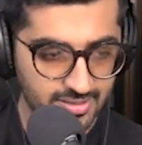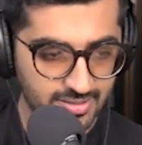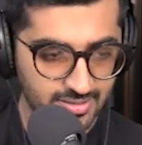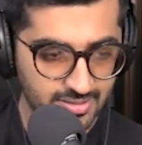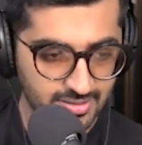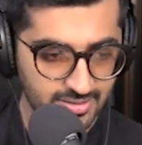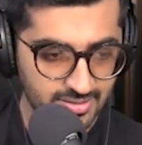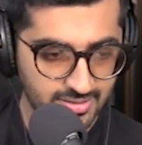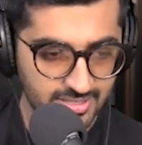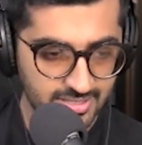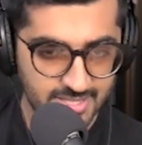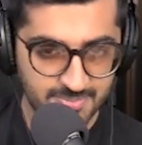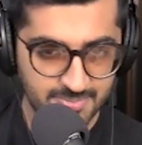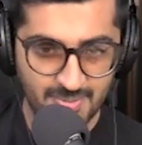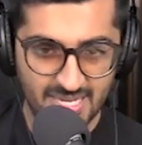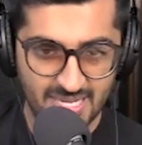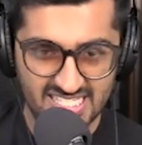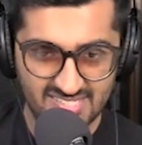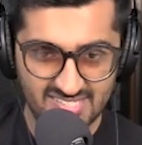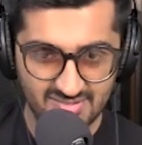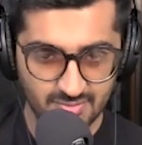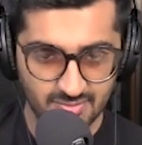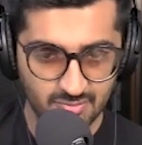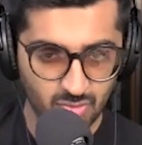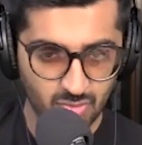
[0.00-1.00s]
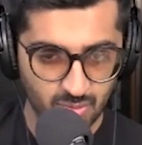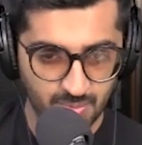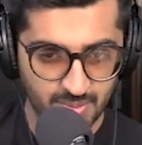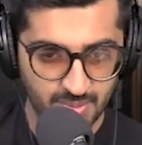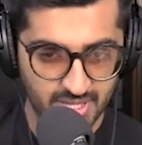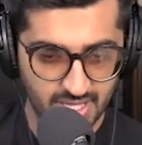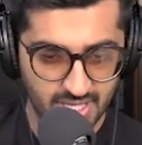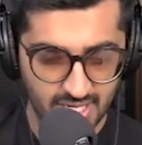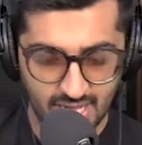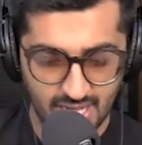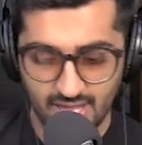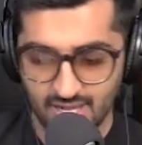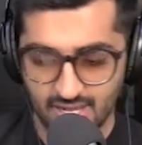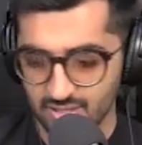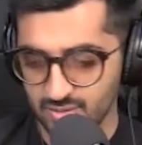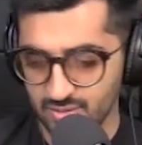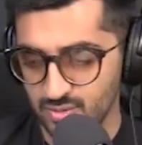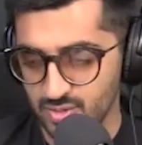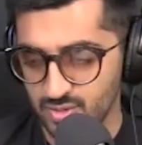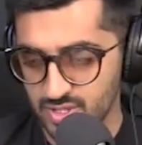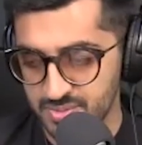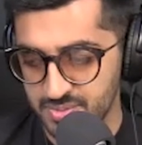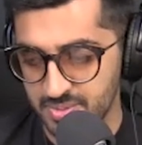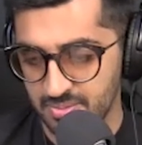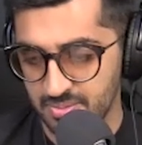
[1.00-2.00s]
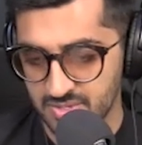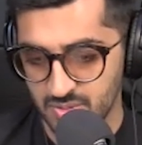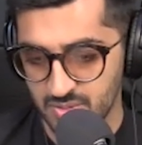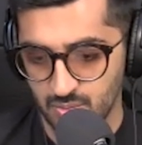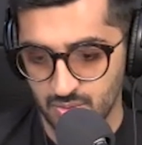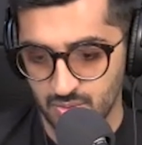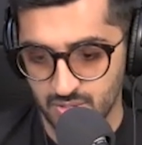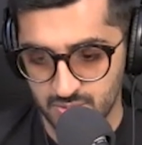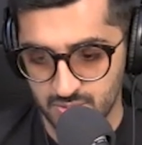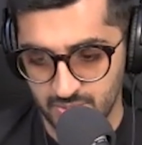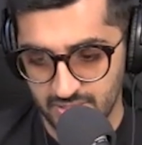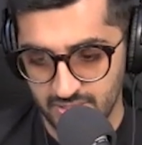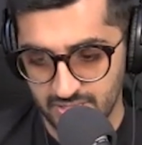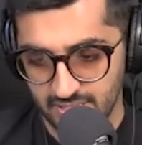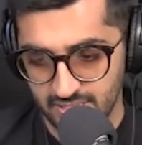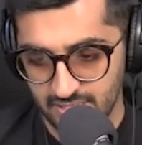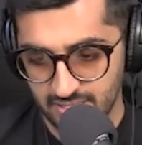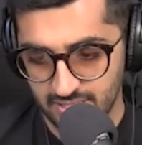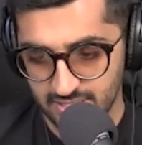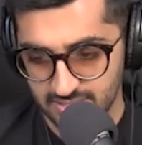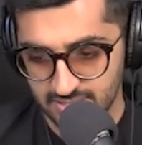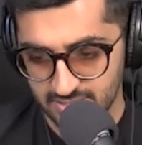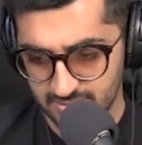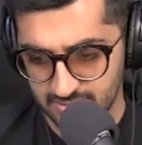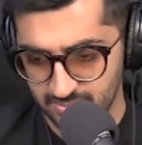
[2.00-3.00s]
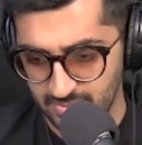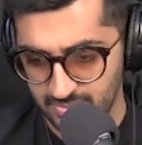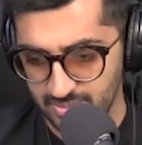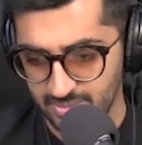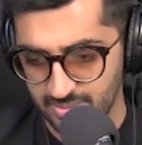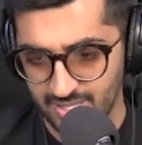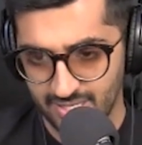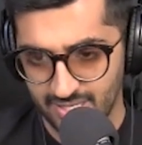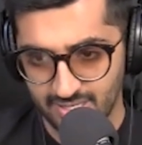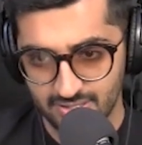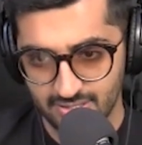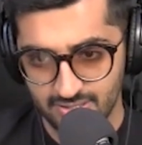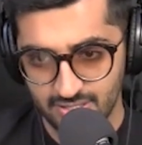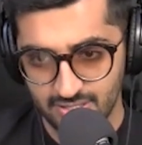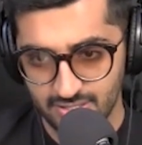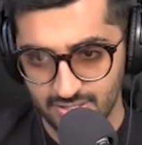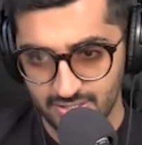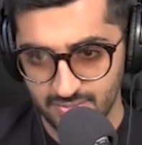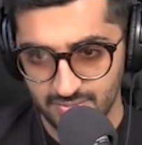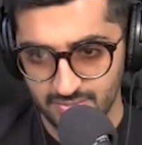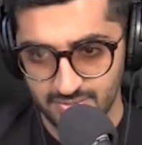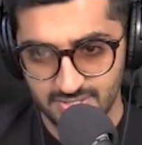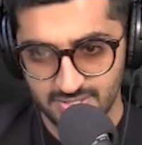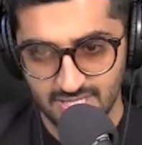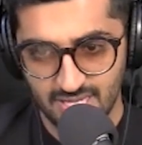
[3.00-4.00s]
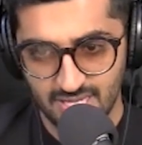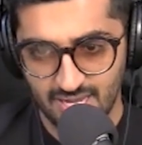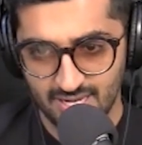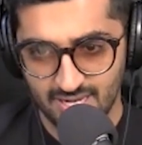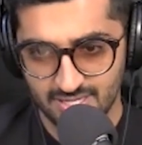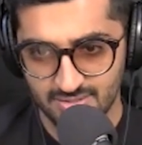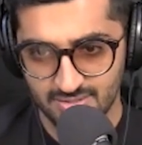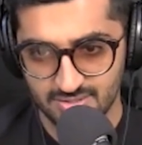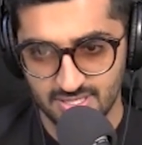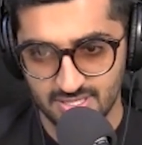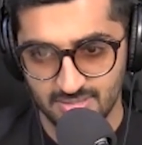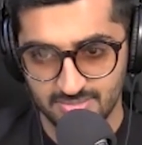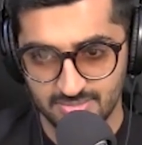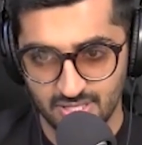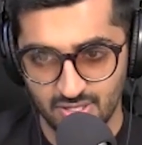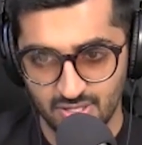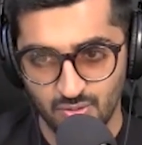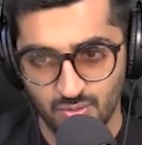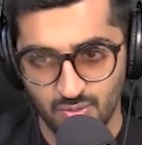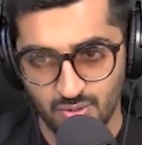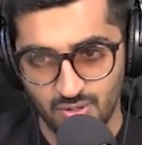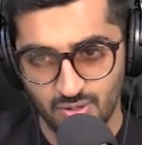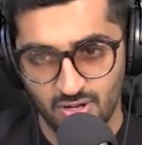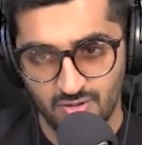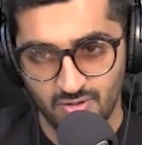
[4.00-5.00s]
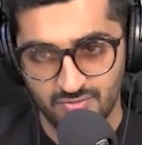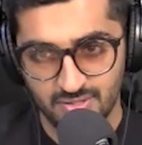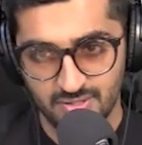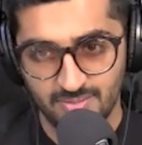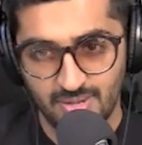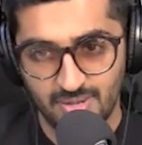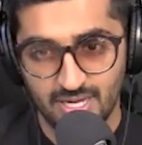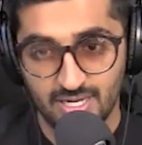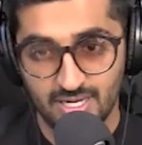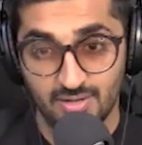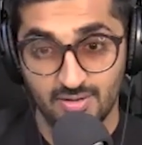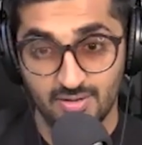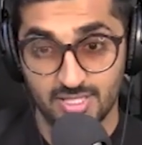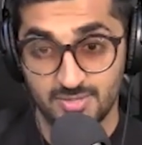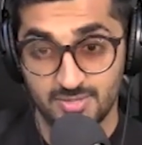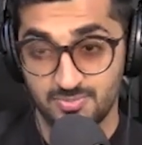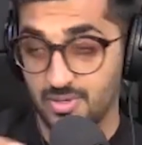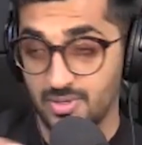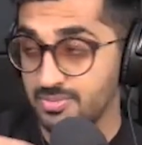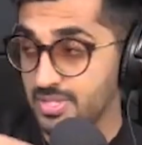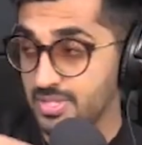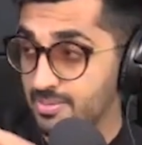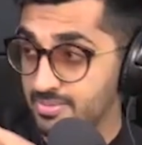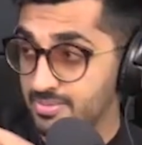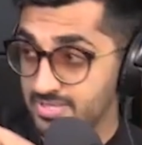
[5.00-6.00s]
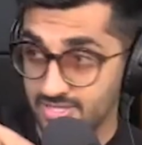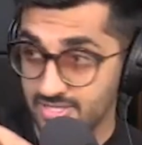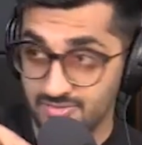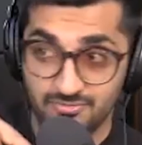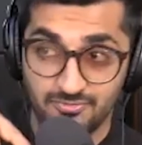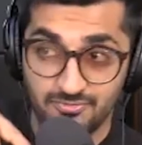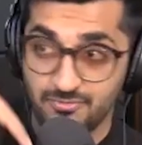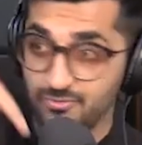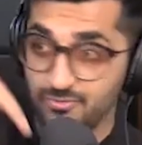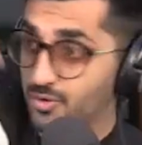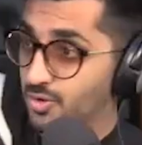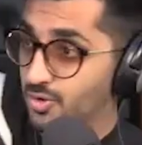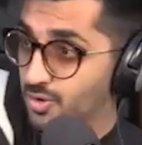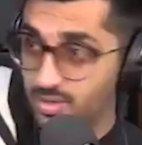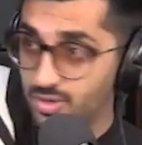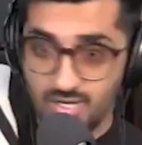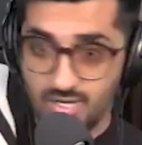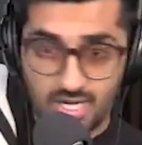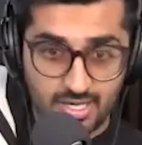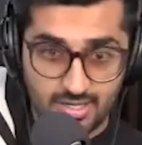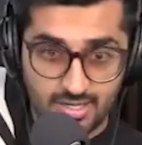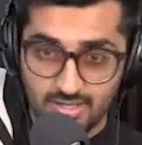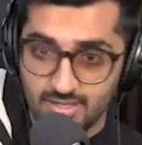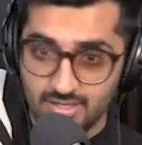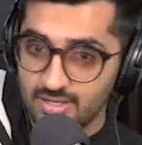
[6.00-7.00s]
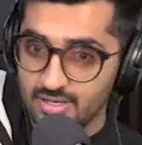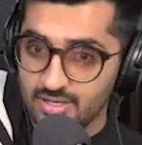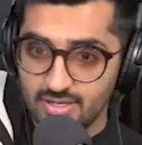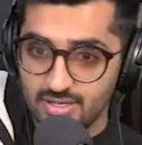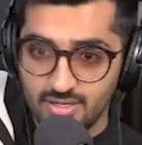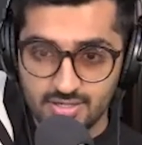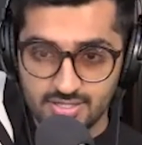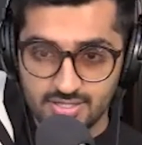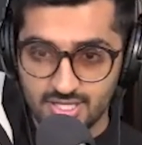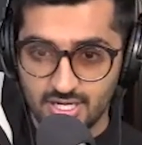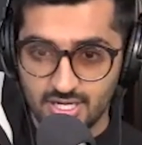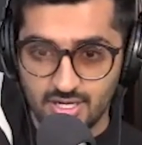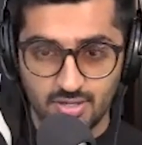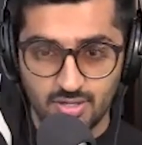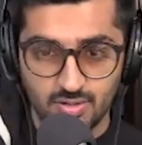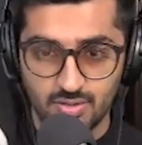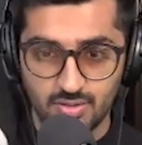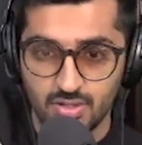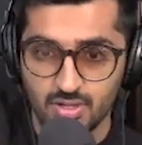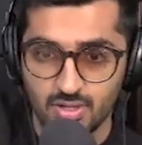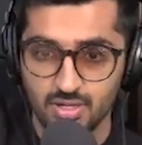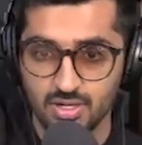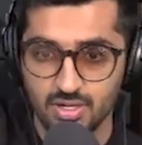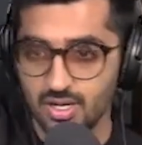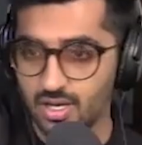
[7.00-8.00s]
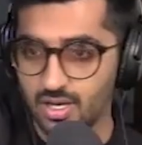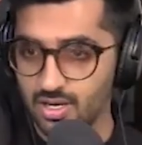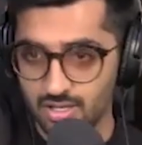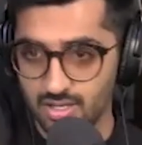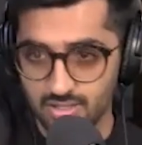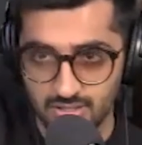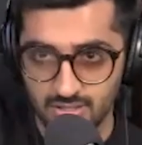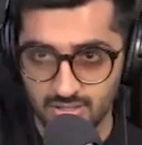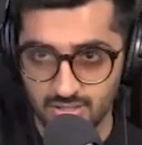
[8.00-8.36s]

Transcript: the specific moment that I had goosebumps was when there's maybe like a detuned sax or something going off in the background as Prabdeep is at full like crescendo. And